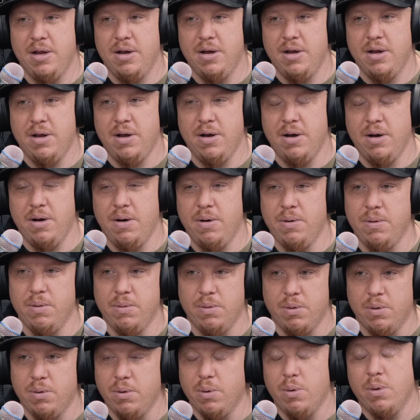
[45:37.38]

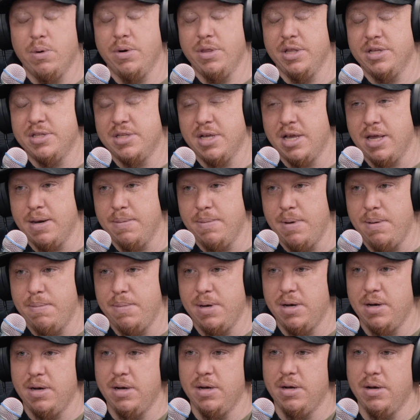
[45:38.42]
or the Second
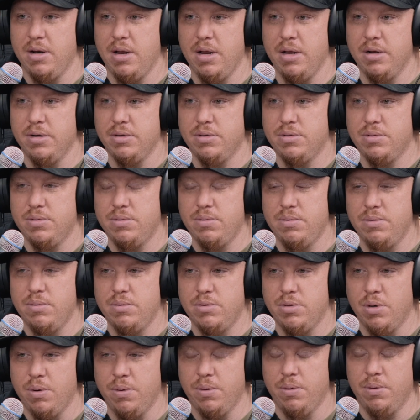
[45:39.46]
Amendment and
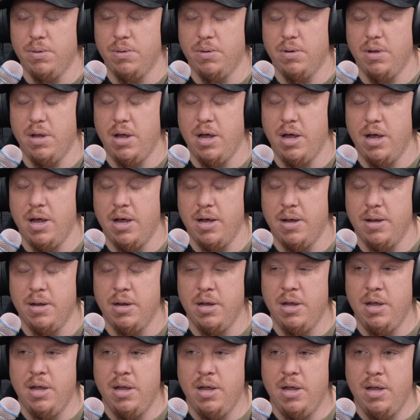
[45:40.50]
total,
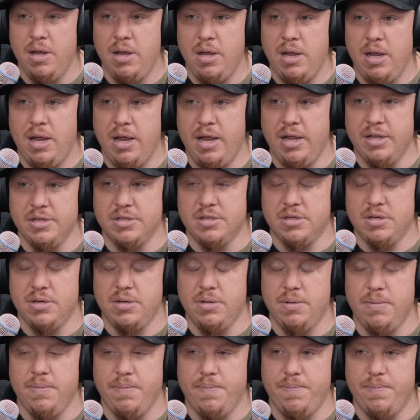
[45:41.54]
is
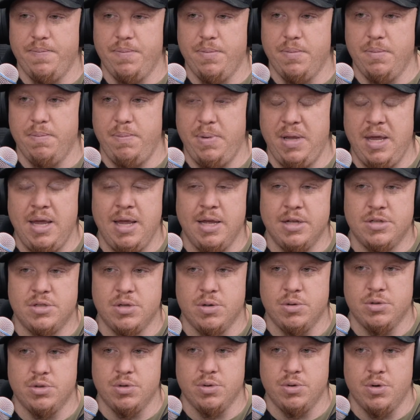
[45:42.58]
being
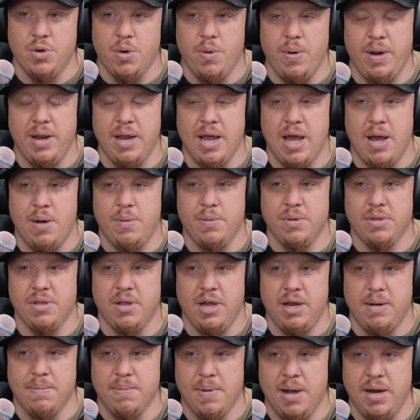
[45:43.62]
social, going out with
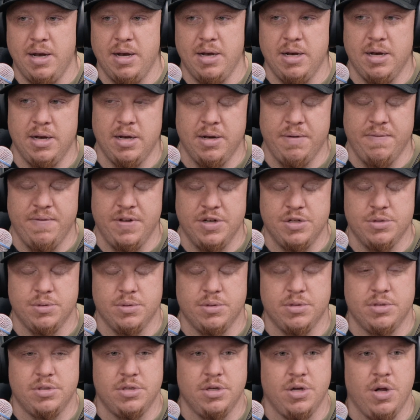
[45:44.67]
like-minded
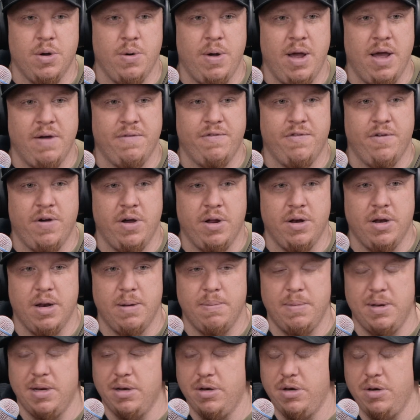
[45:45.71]
individuals to go have fun. I
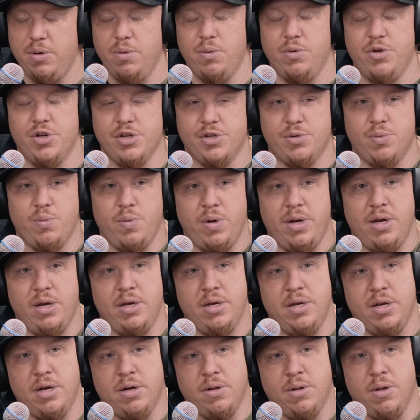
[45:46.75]
mean, you just went and
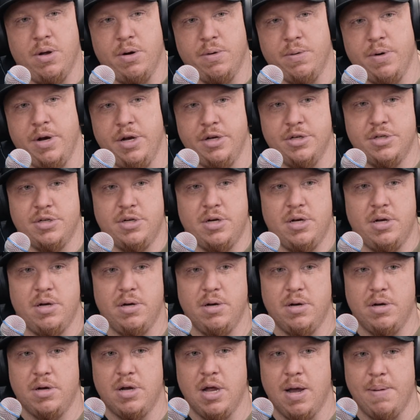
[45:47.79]
did a long range
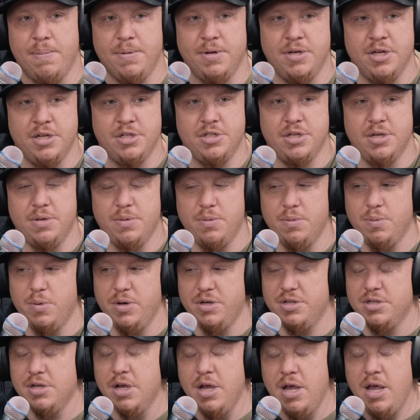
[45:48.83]
competition,
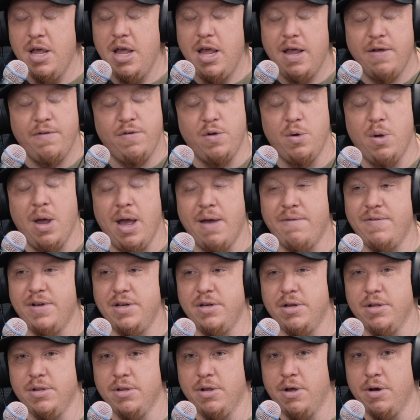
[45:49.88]
which, if you haven't
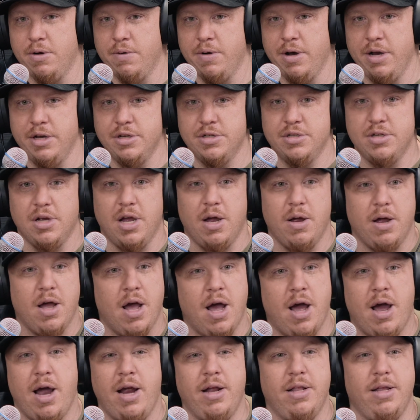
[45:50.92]
done long range,
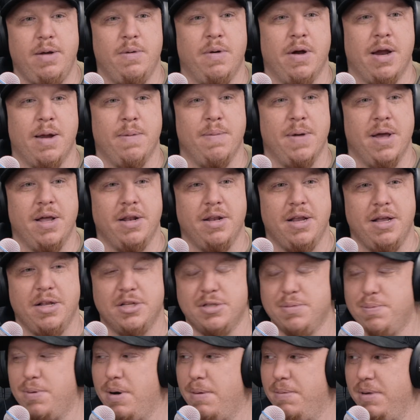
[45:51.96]
highly recommend.
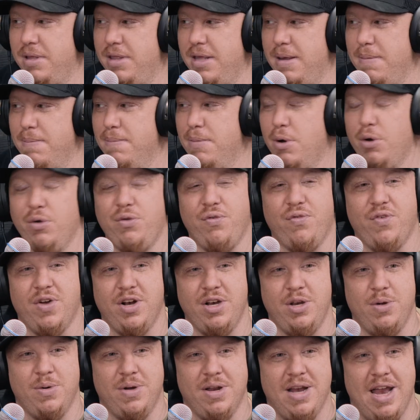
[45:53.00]
It's probably the most fun
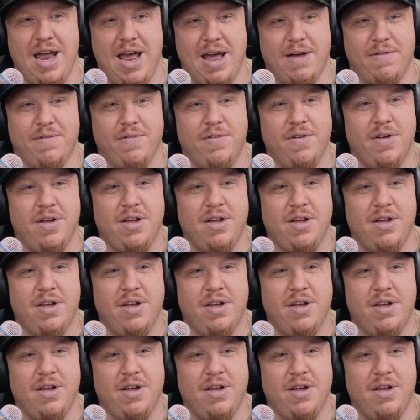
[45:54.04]
you can have.